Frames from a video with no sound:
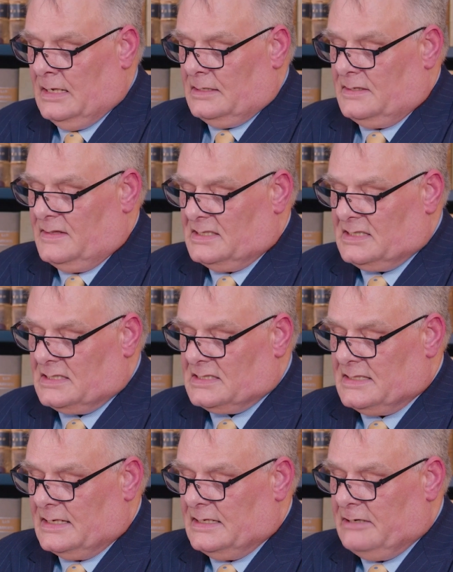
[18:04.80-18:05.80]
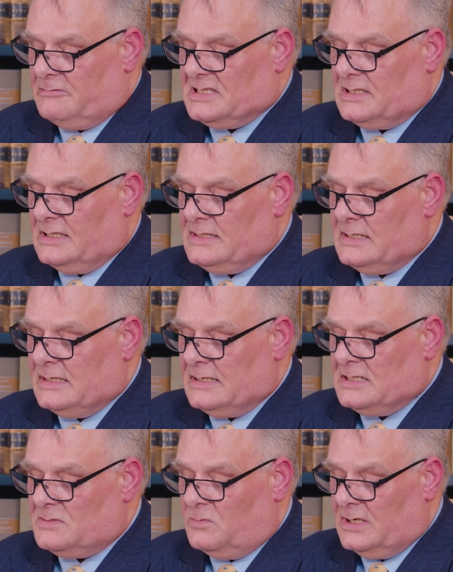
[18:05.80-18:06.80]
To this extent, he recited in
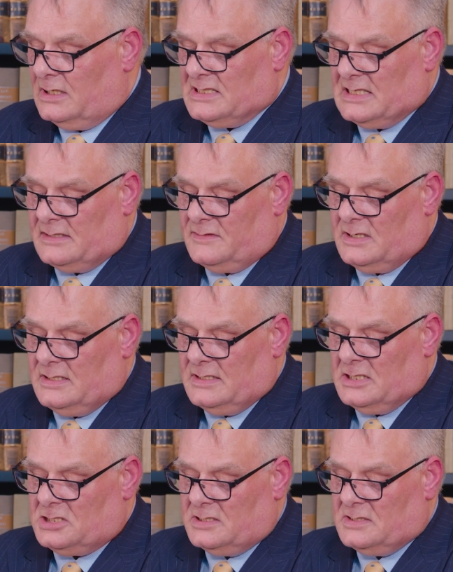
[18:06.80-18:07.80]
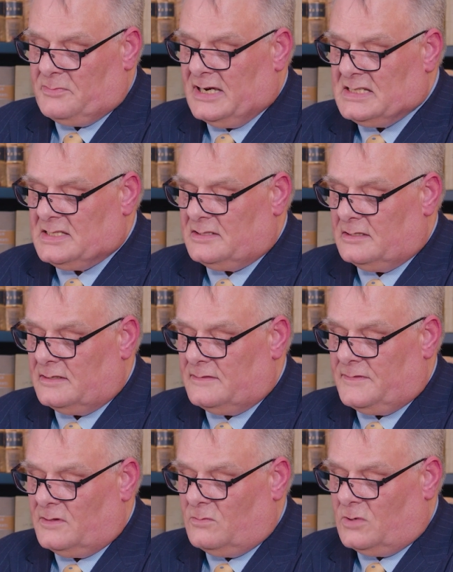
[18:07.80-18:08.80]
his will a set of conditions precedent
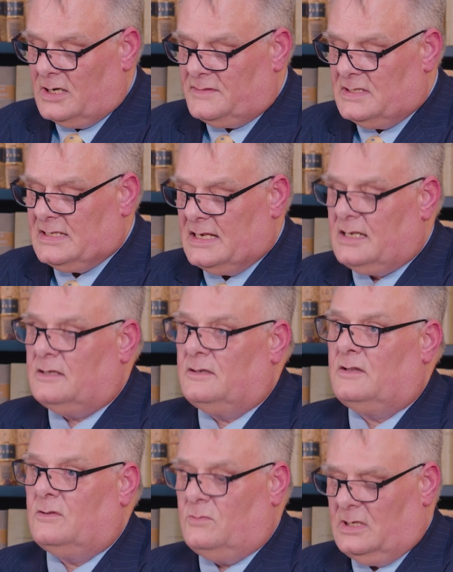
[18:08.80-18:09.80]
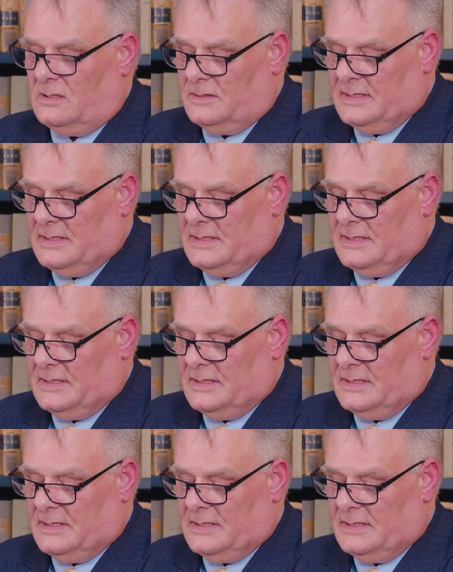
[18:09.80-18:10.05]
for the wife to take under the will,